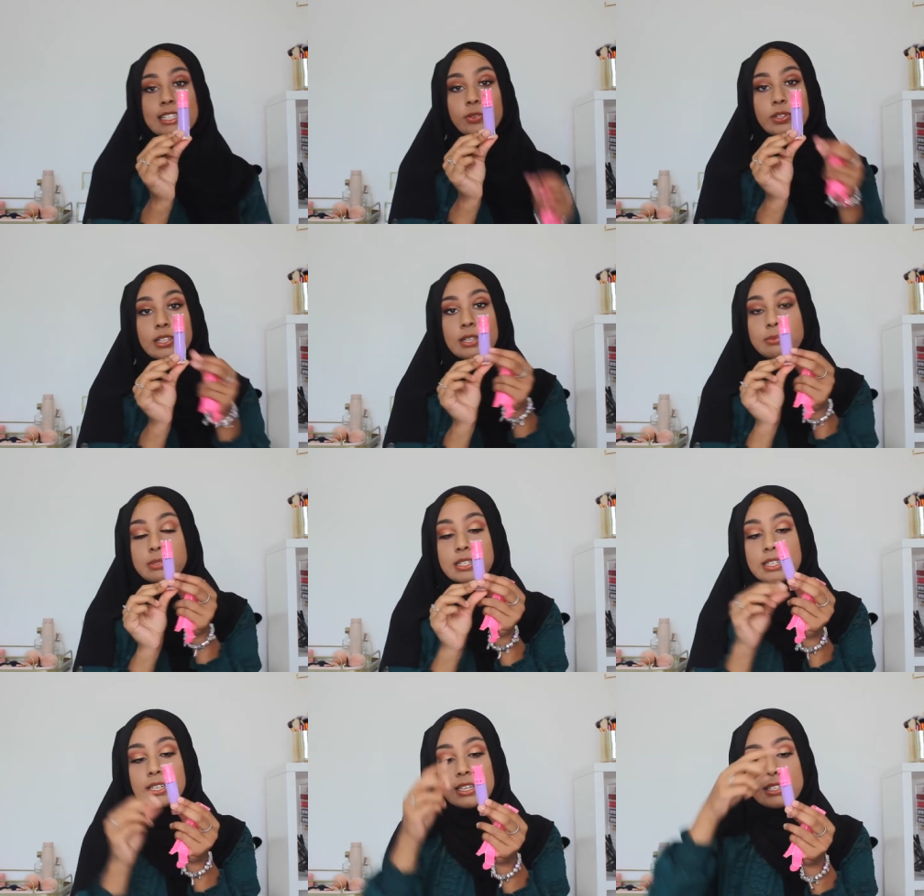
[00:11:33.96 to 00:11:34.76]
liquid
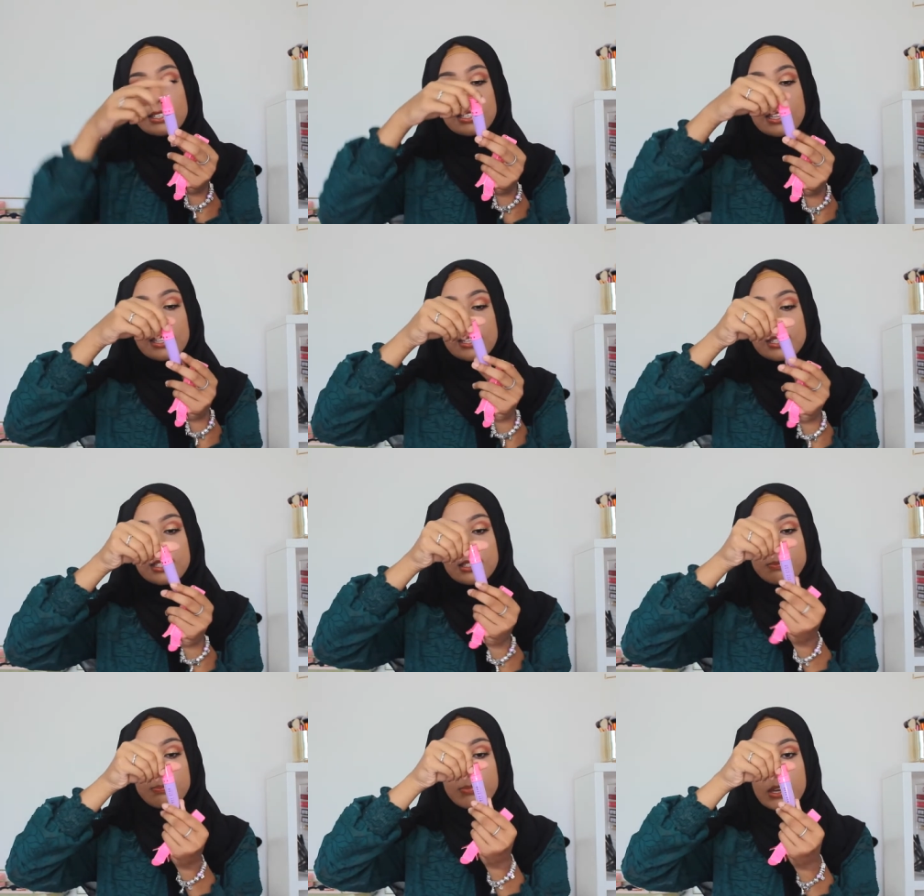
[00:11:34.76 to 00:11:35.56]
lipstick is
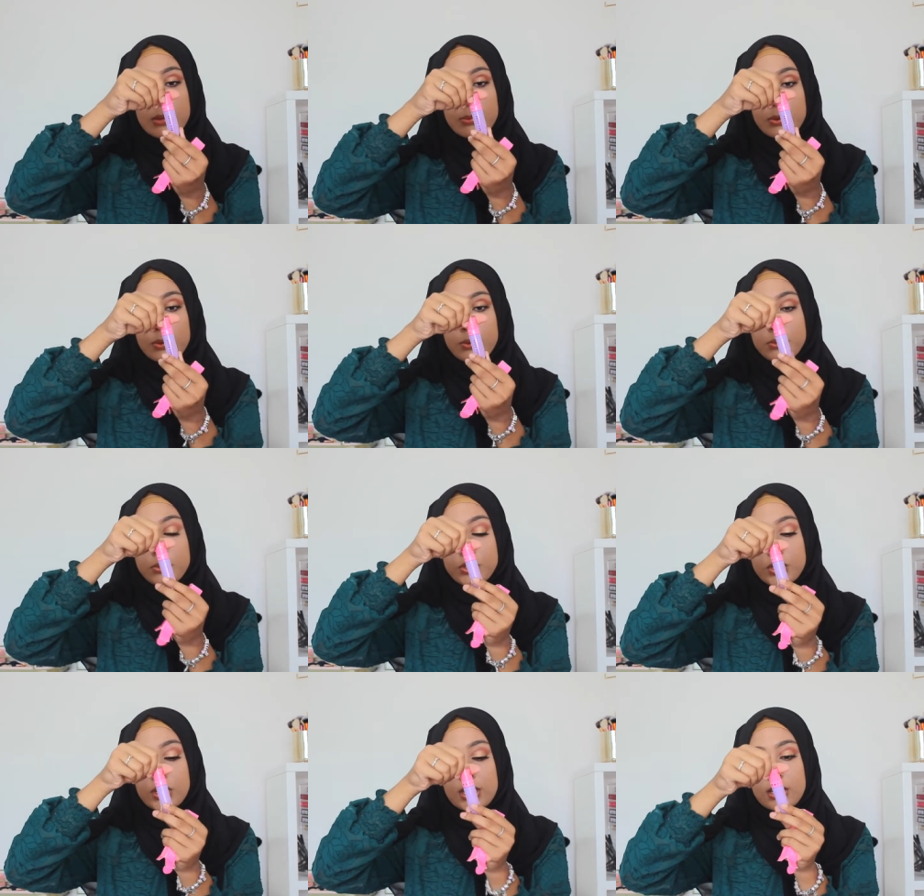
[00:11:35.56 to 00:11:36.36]
this purple
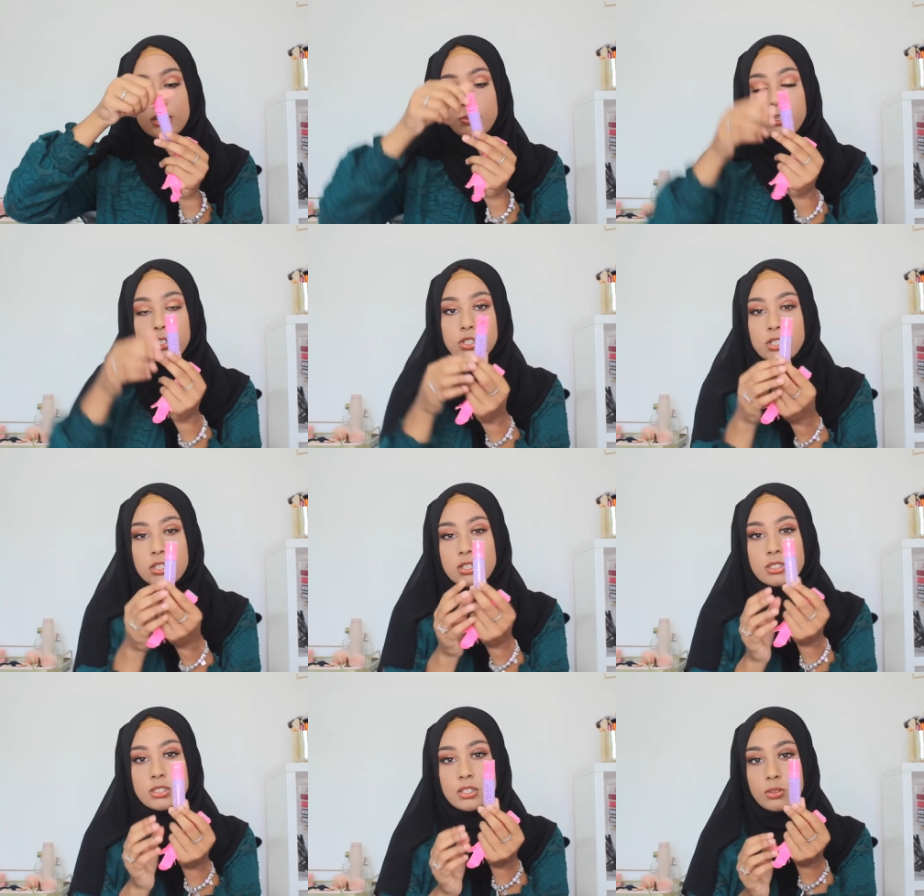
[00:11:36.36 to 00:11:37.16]
shade, which
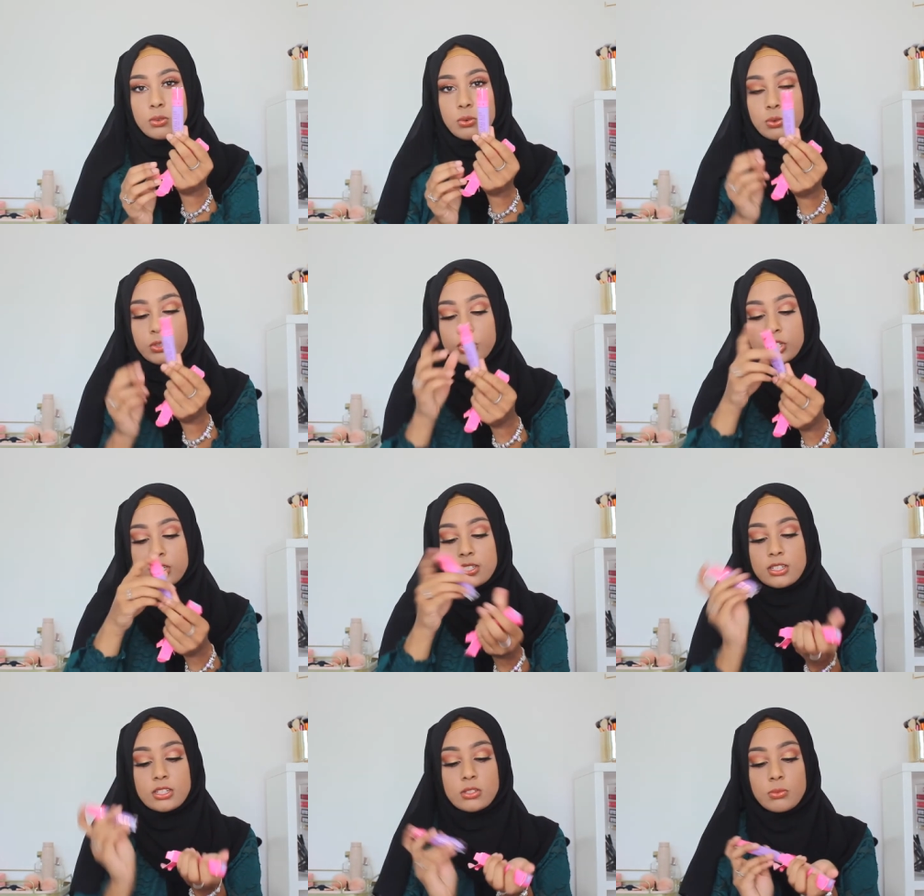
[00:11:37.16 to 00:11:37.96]
is
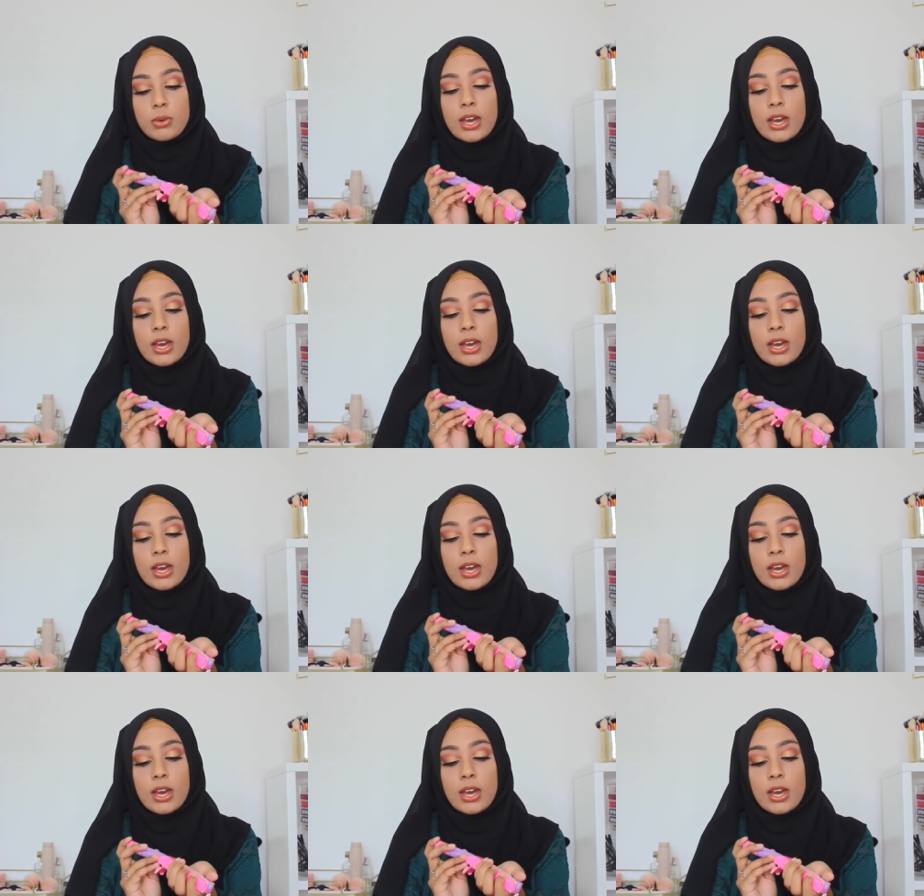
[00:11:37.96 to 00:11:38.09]
gorgeous as